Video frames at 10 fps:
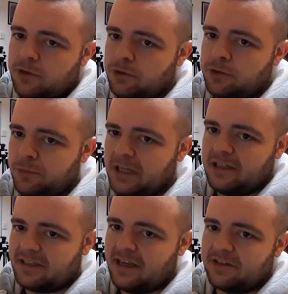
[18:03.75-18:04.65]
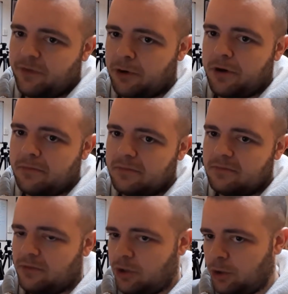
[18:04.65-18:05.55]
total weekly sets volume.
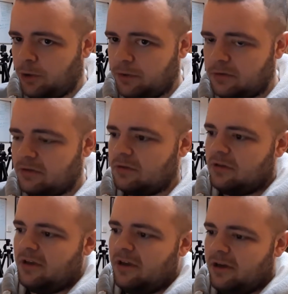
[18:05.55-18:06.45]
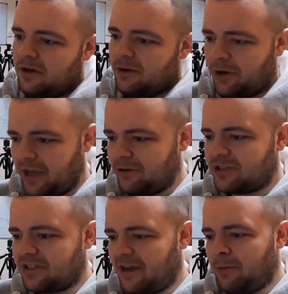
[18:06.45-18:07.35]
Cool. What
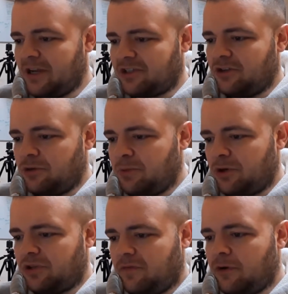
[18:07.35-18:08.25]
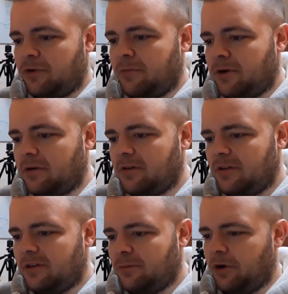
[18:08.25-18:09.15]
else set-wise could you push the volume on?
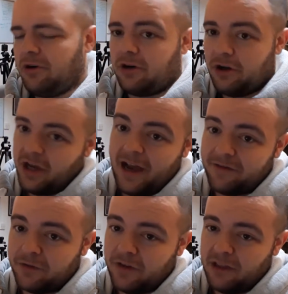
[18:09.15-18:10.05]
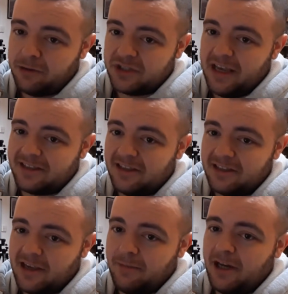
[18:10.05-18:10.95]
Well, you're gonna have to fit those sets in
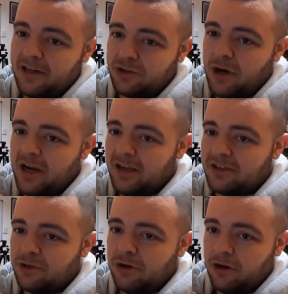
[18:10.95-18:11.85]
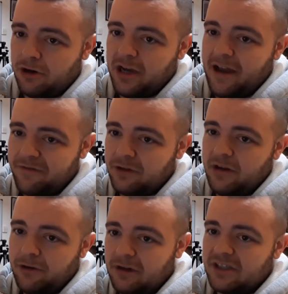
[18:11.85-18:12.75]
the same kind of training, so you're gonna have to
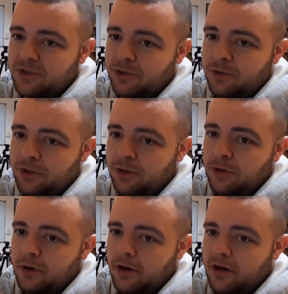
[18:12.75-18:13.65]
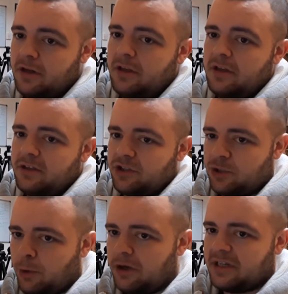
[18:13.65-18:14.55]
increase. So your
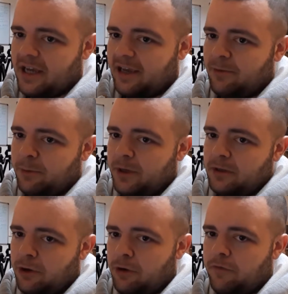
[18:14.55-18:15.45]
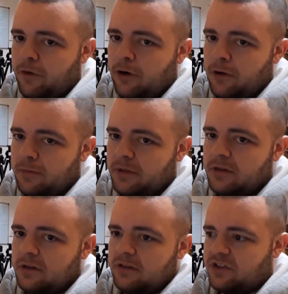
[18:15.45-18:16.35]
squat day will go from
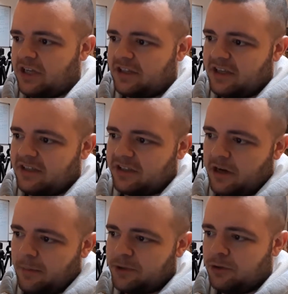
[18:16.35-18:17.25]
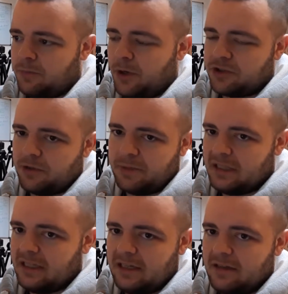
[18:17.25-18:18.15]
6s up to
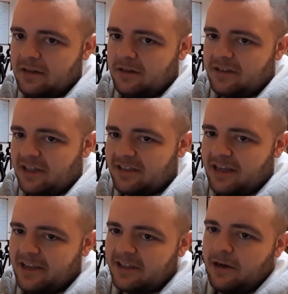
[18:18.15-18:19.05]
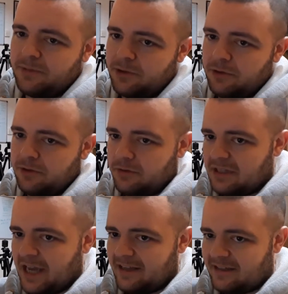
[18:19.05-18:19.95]
possibly 6 sets up to
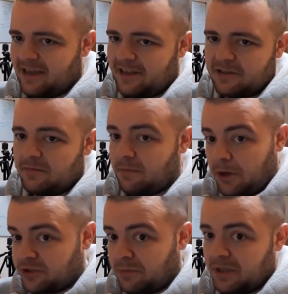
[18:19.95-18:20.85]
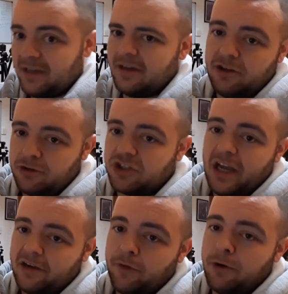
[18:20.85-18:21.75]
10 sets, possibly. Your
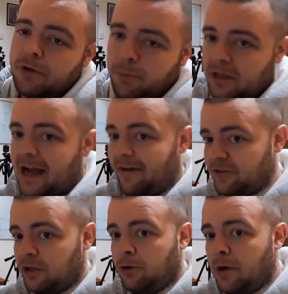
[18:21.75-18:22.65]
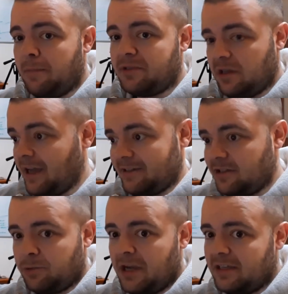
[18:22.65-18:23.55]
set volume will have to go up to get
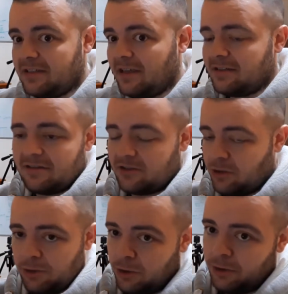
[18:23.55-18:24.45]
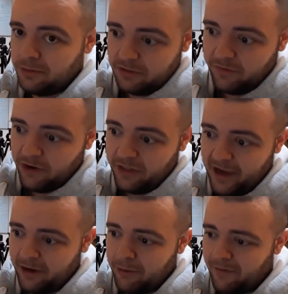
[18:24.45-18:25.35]
to 20 sets. So cool, you've got
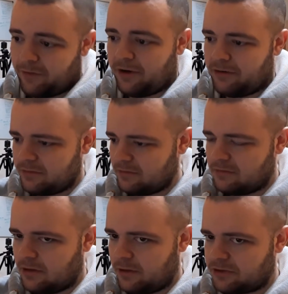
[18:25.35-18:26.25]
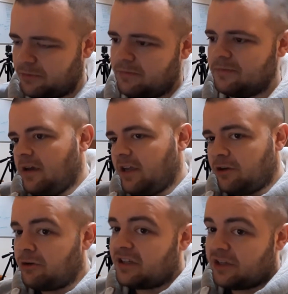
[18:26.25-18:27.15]
that going for you. Awesome.
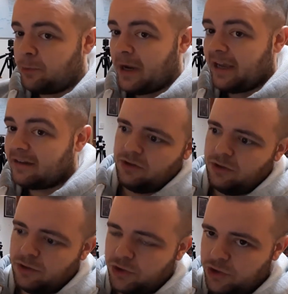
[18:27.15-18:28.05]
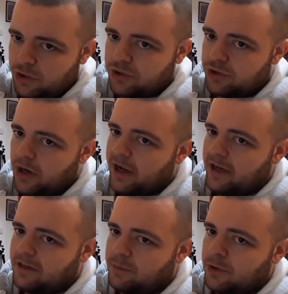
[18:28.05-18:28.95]
Increase in weight. You should try
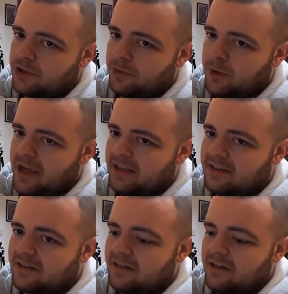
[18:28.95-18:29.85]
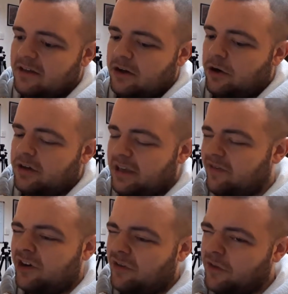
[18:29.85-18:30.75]
and push the weights, or
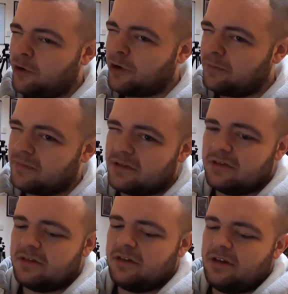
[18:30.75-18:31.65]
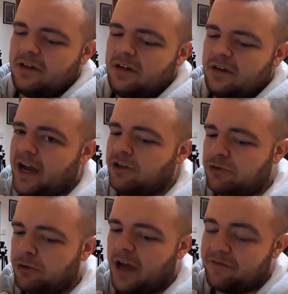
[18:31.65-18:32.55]
even on volume, and you
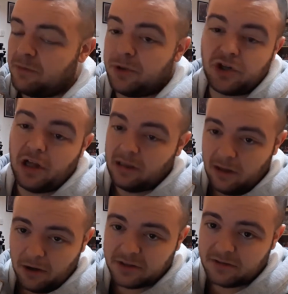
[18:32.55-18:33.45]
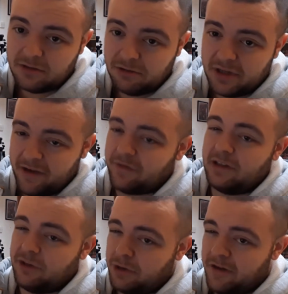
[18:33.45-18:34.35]
don't have to push it a lot. You
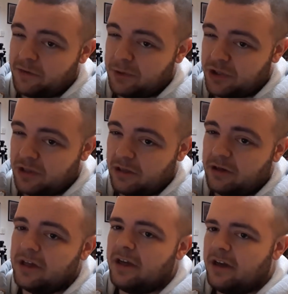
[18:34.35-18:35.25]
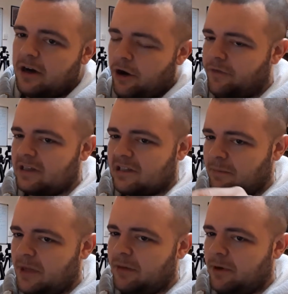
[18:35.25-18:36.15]
definitely don't have to push it a lot. Obviously,
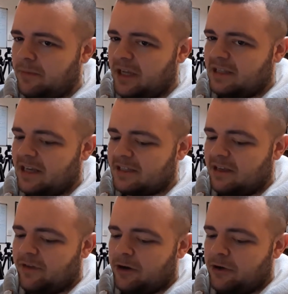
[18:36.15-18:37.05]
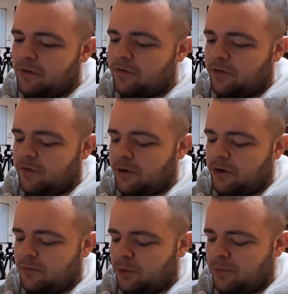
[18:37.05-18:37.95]
minimum intensity value for
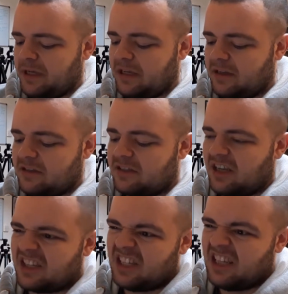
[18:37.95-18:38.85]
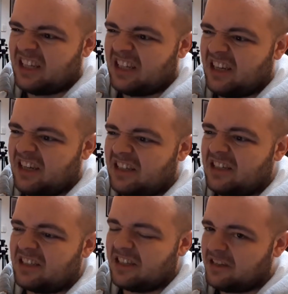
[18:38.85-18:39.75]
volume will be 60 to
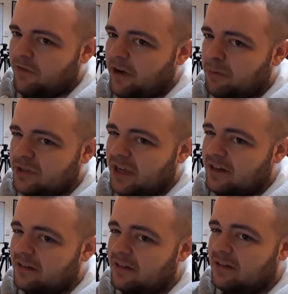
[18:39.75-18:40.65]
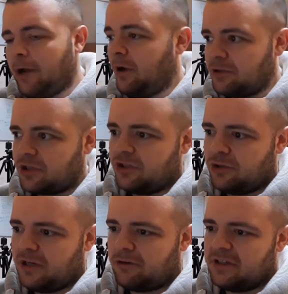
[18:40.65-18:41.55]
65%. How else could
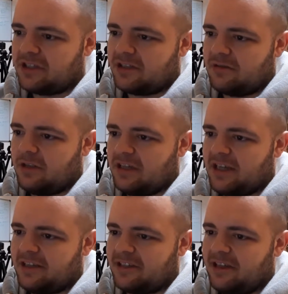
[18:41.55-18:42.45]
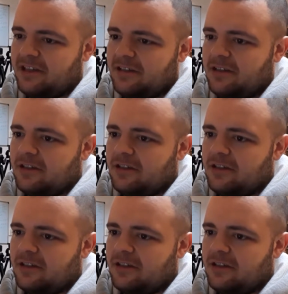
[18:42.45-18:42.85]
you increase the intensity?